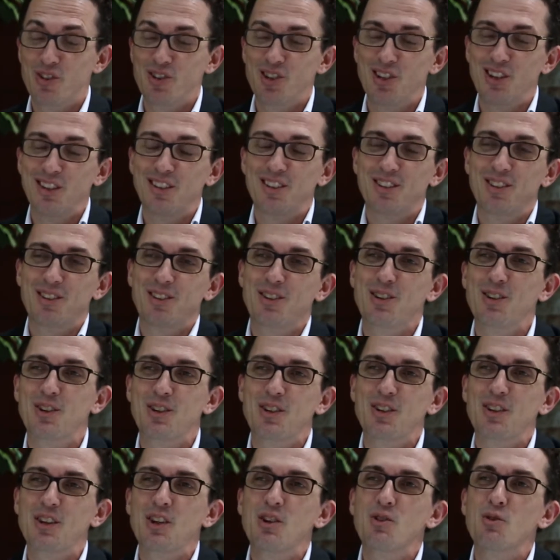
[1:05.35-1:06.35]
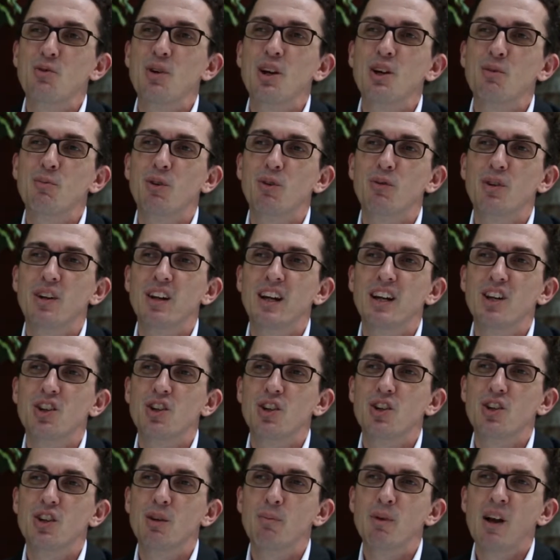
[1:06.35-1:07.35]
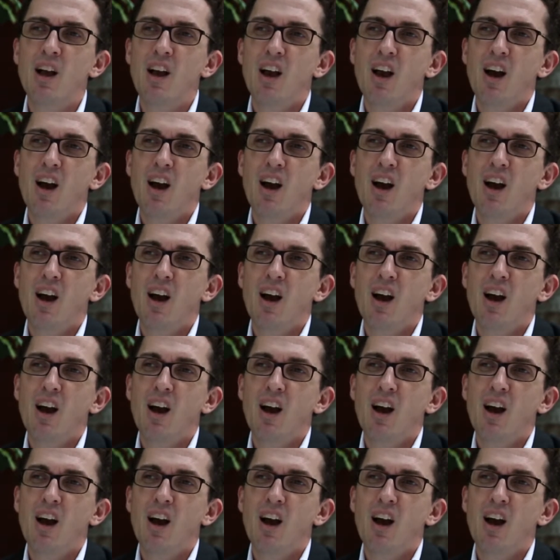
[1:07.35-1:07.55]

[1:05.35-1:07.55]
she's got an incredible relationship,